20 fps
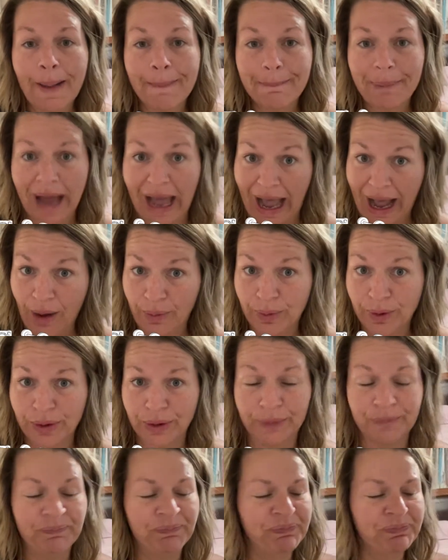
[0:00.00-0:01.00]
but I
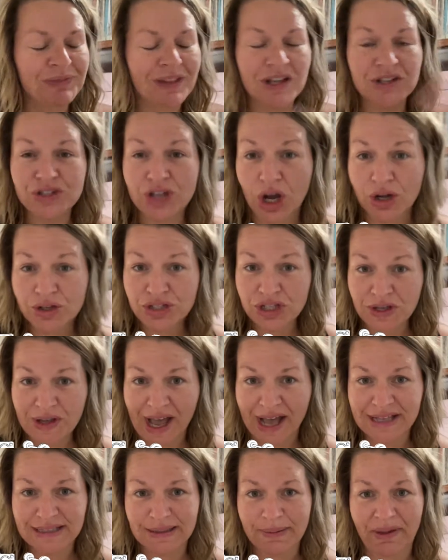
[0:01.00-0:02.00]
will talk to you
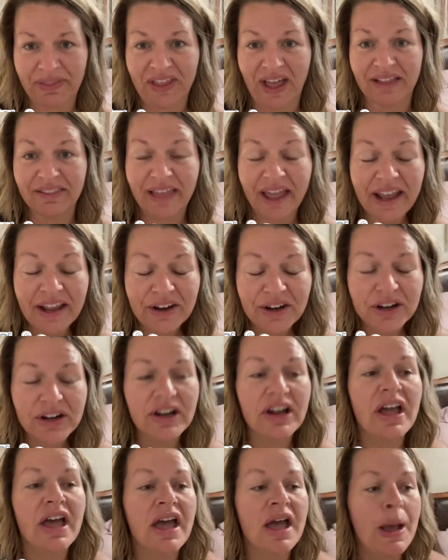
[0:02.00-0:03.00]
guys about that later.
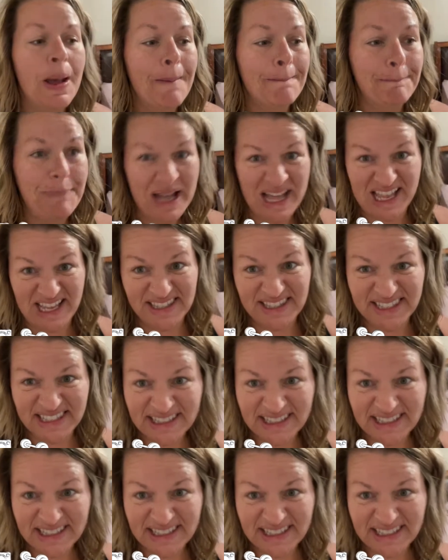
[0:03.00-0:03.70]
But